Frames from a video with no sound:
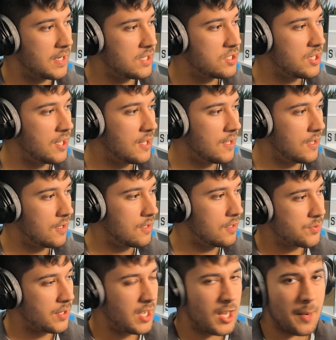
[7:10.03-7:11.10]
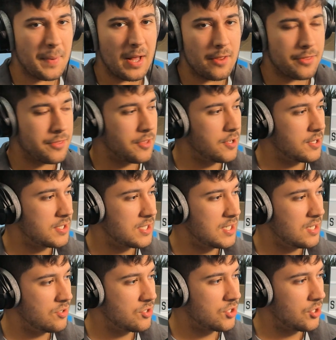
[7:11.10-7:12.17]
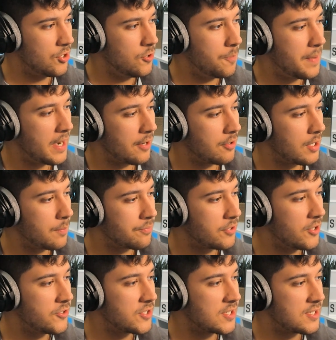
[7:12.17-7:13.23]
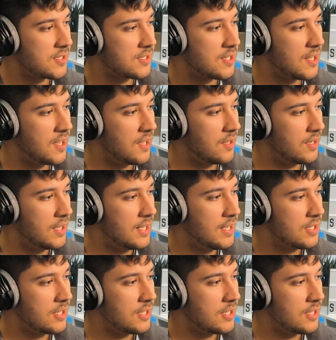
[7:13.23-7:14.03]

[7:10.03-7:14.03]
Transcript: manager here. So we're getting about 32 background processes here.